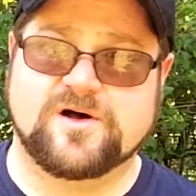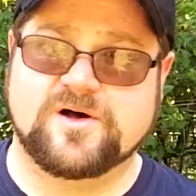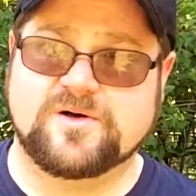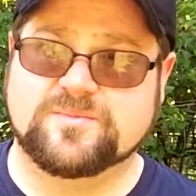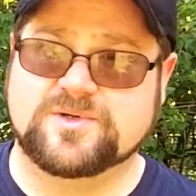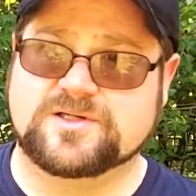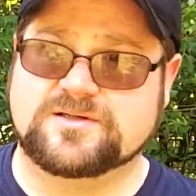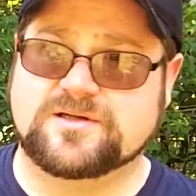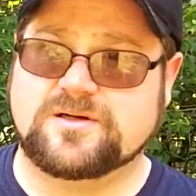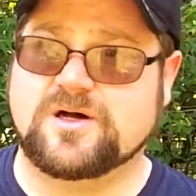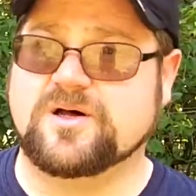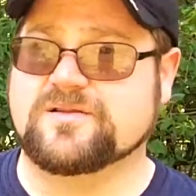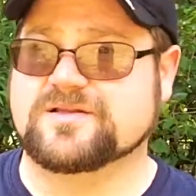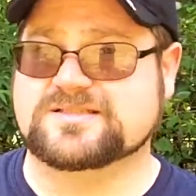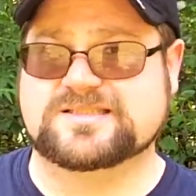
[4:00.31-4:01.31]
fall, but
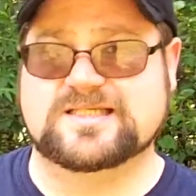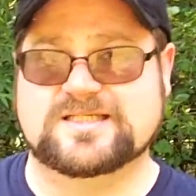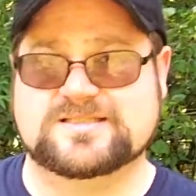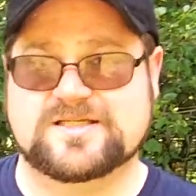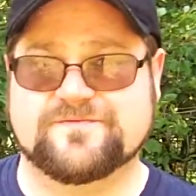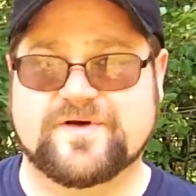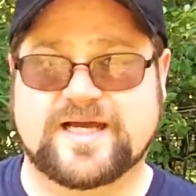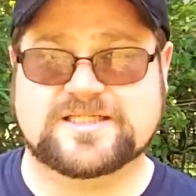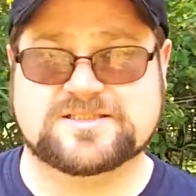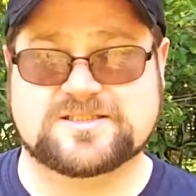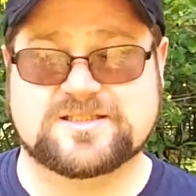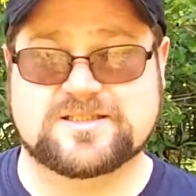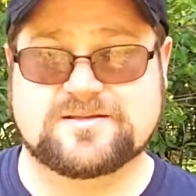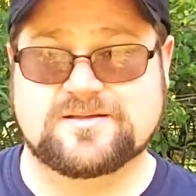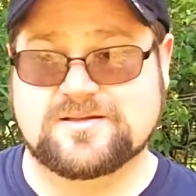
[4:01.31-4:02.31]
all the seeds have
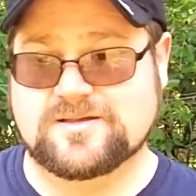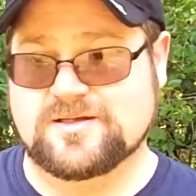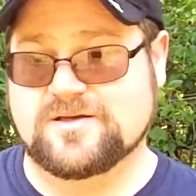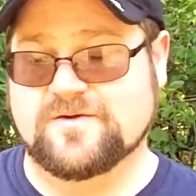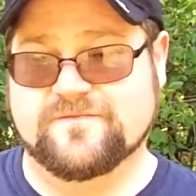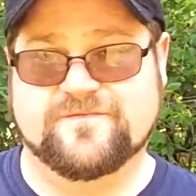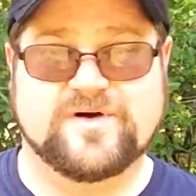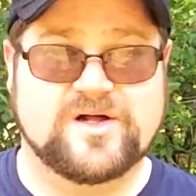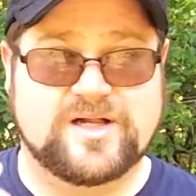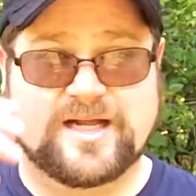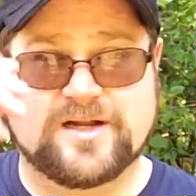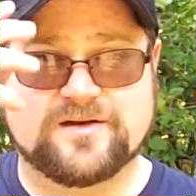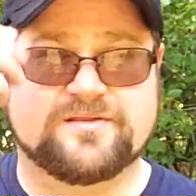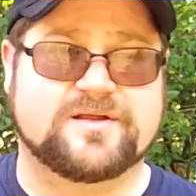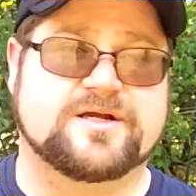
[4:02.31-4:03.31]
actually fell
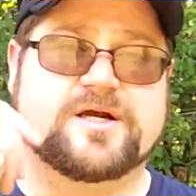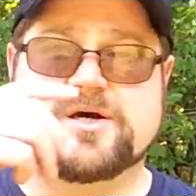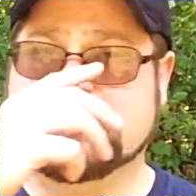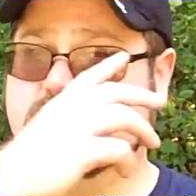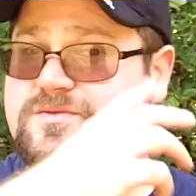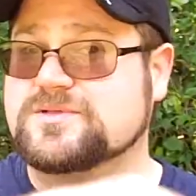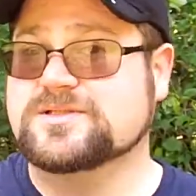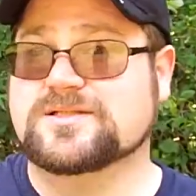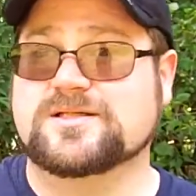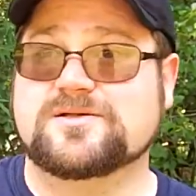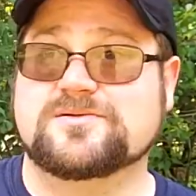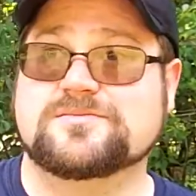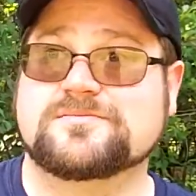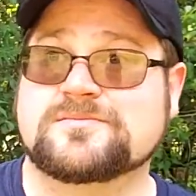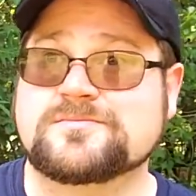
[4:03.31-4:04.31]
out of the cones.
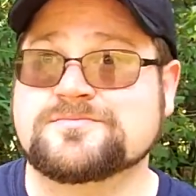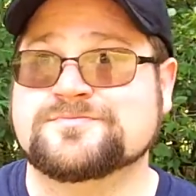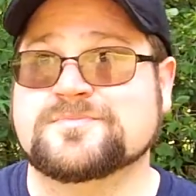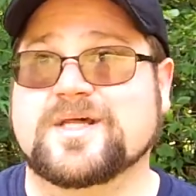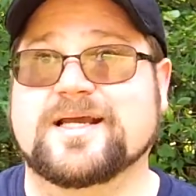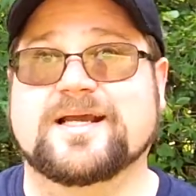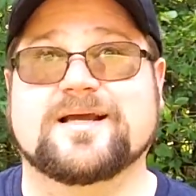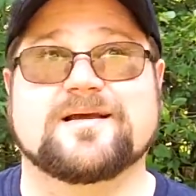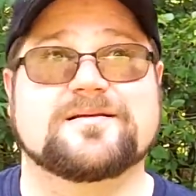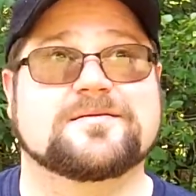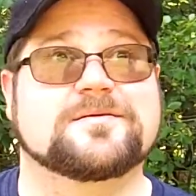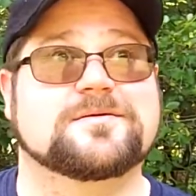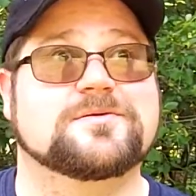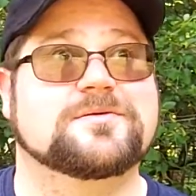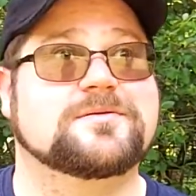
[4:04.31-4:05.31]

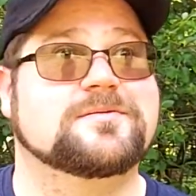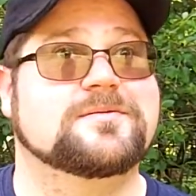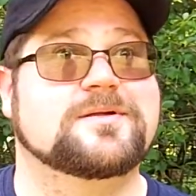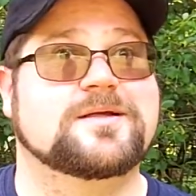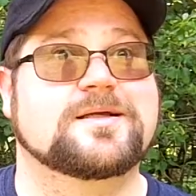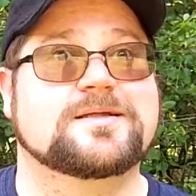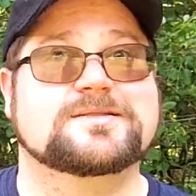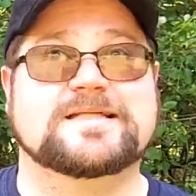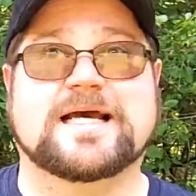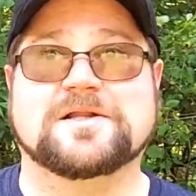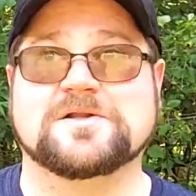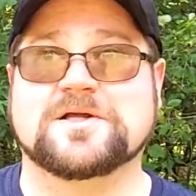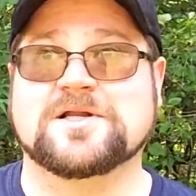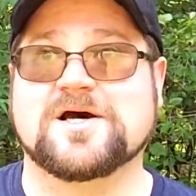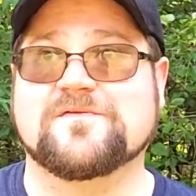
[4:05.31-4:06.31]
And
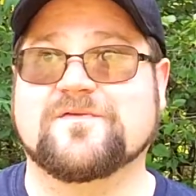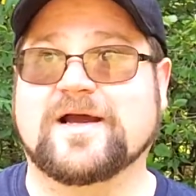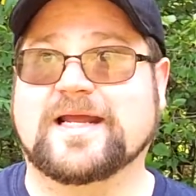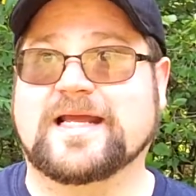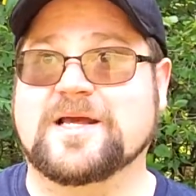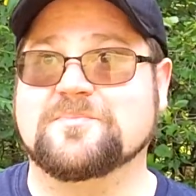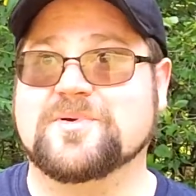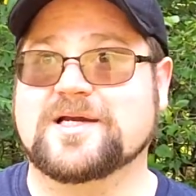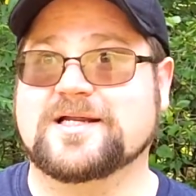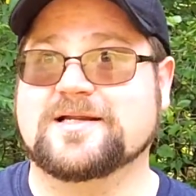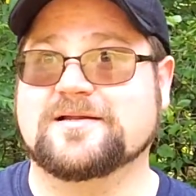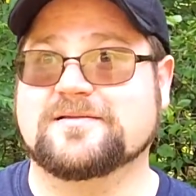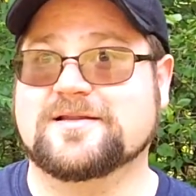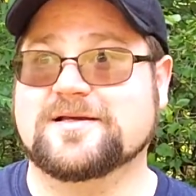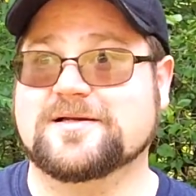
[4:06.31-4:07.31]
sadly enough, I can't pick
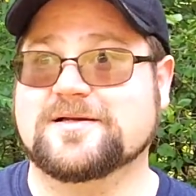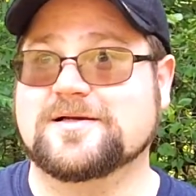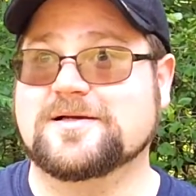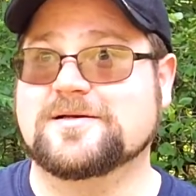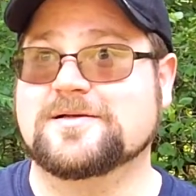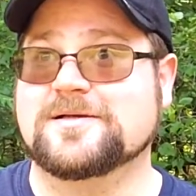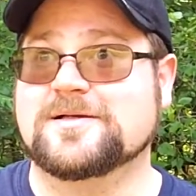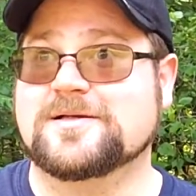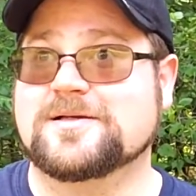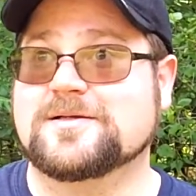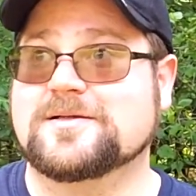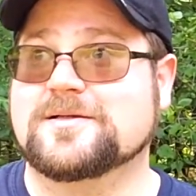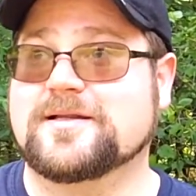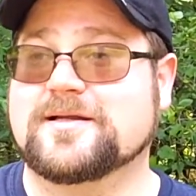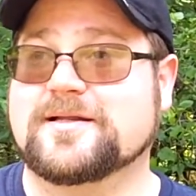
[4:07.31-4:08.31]
anything.
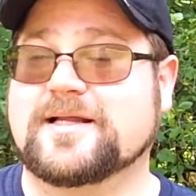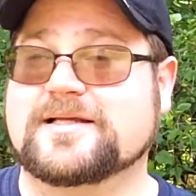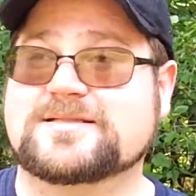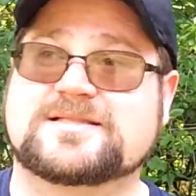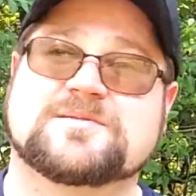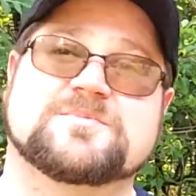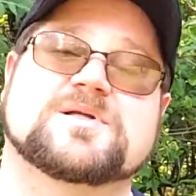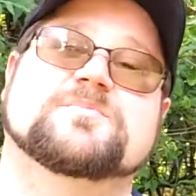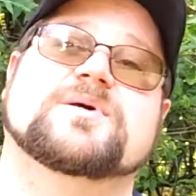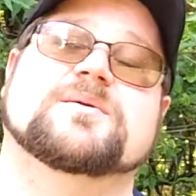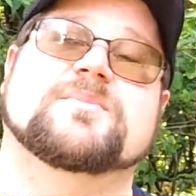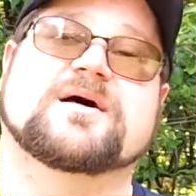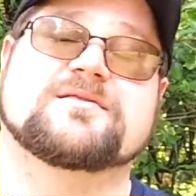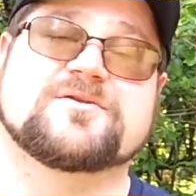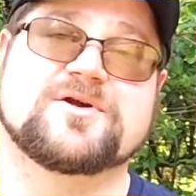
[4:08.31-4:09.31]
They seem to be
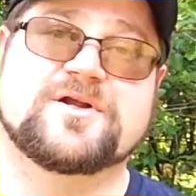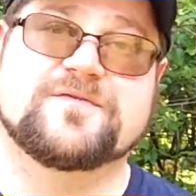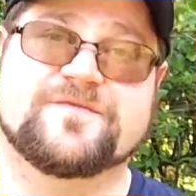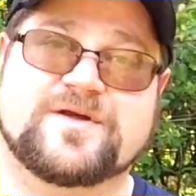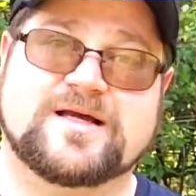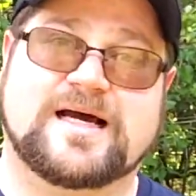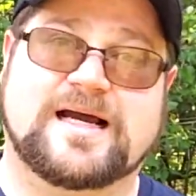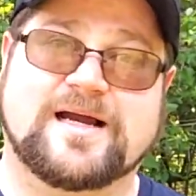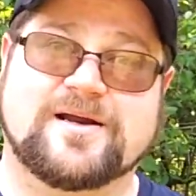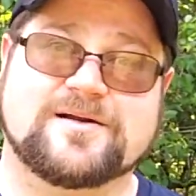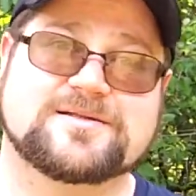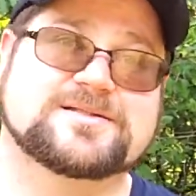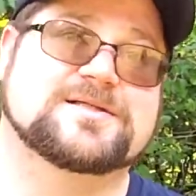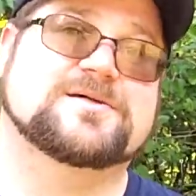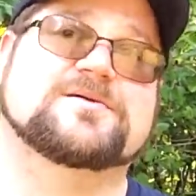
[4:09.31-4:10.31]
about 30 feet
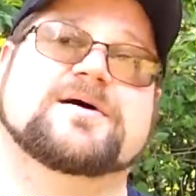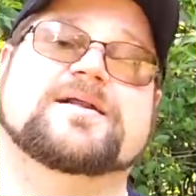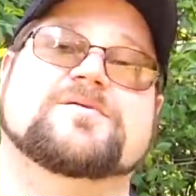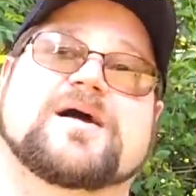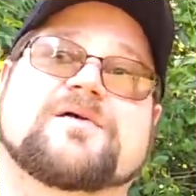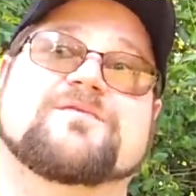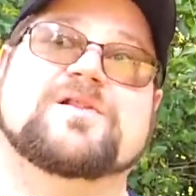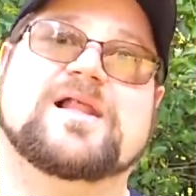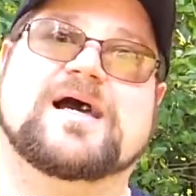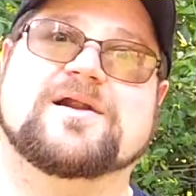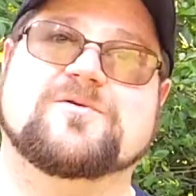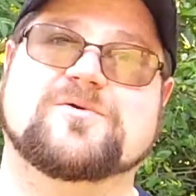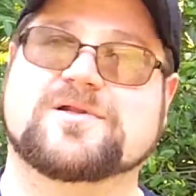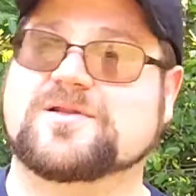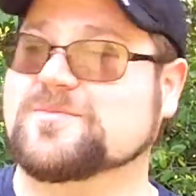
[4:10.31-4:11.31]
higher, so I don't have a
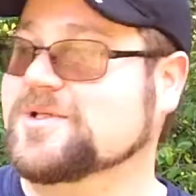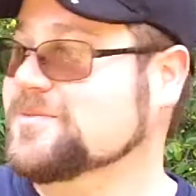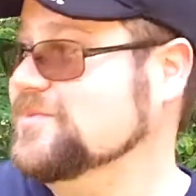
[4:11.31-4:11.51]
ladder with